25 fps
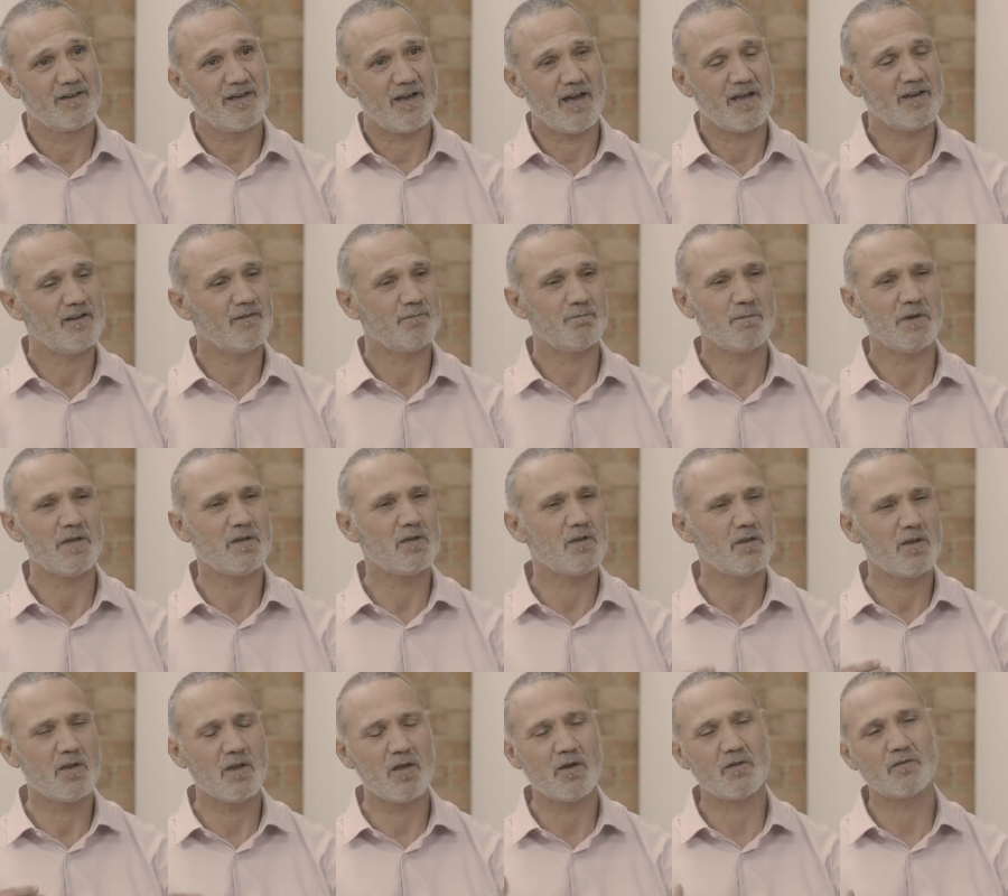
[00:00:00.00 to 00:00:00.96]
And there's
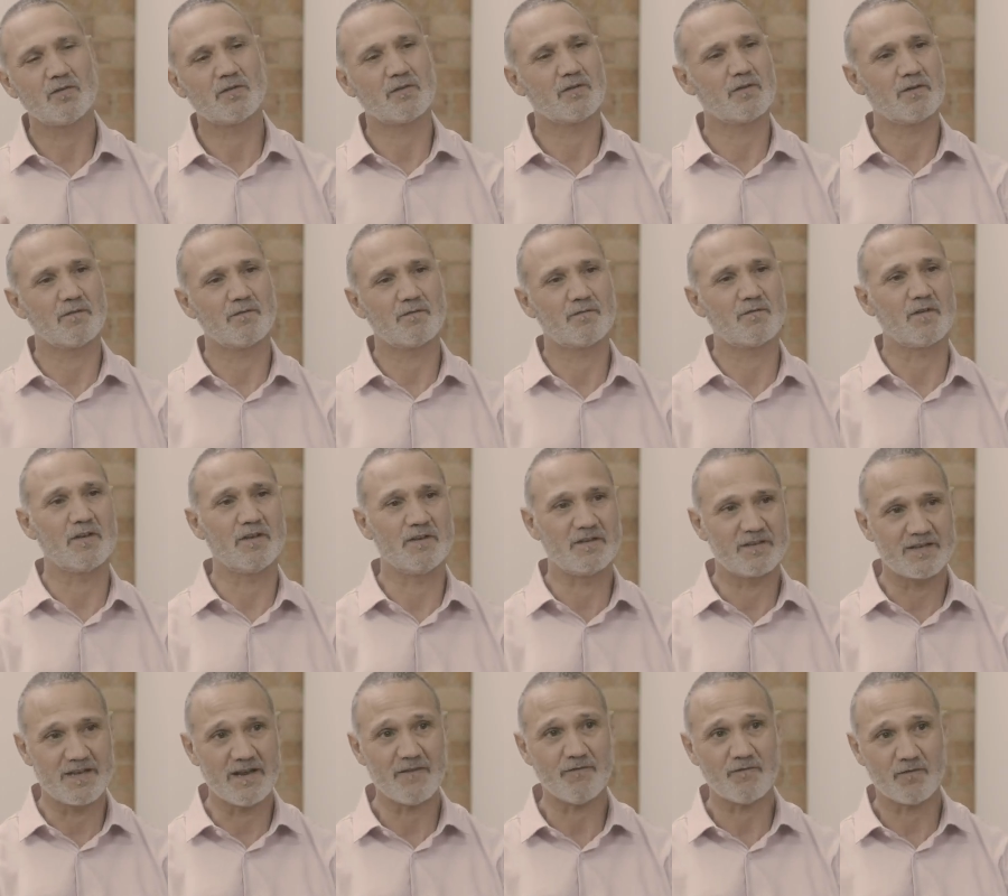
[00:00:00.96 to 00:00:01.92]
been loads of
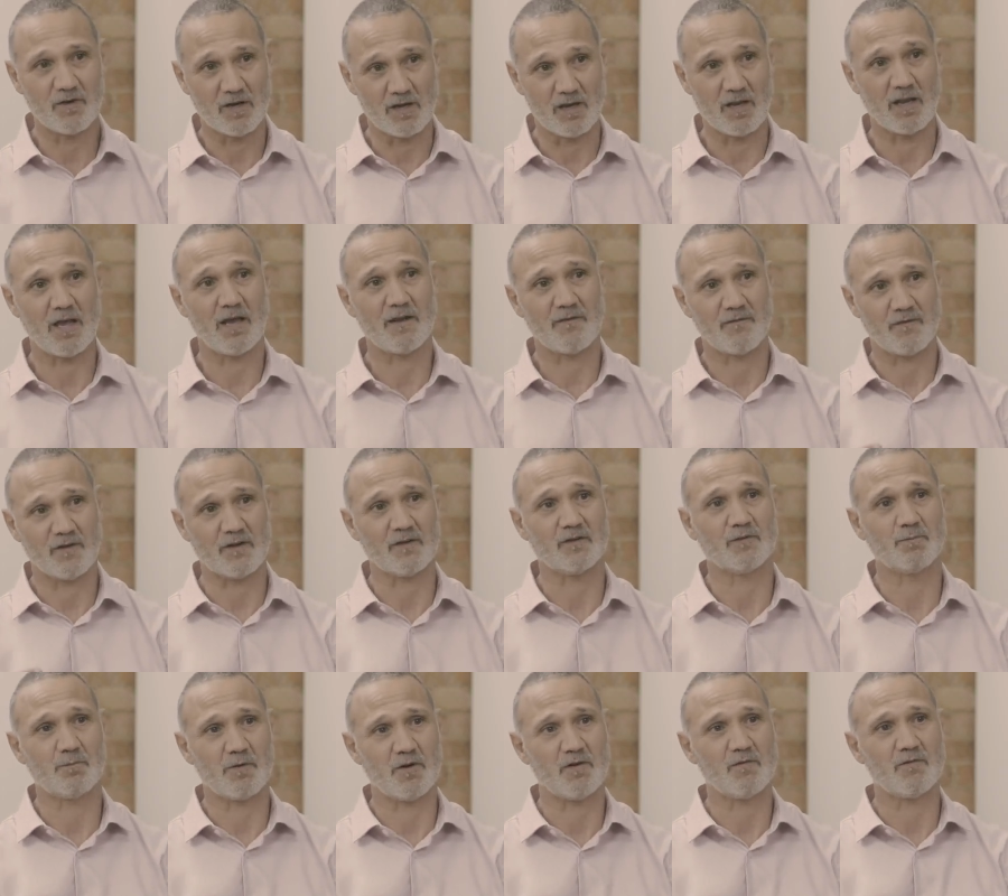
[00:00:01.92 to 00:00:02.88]
different life
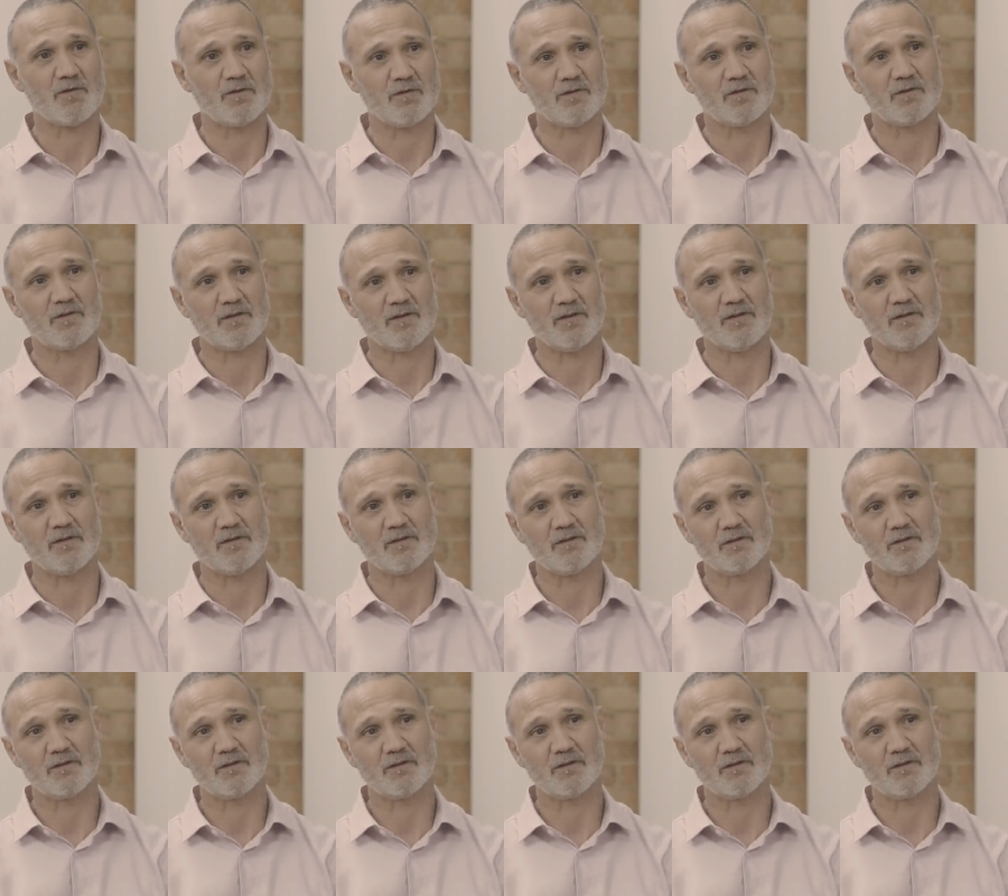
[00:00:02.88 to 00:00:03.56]
experiences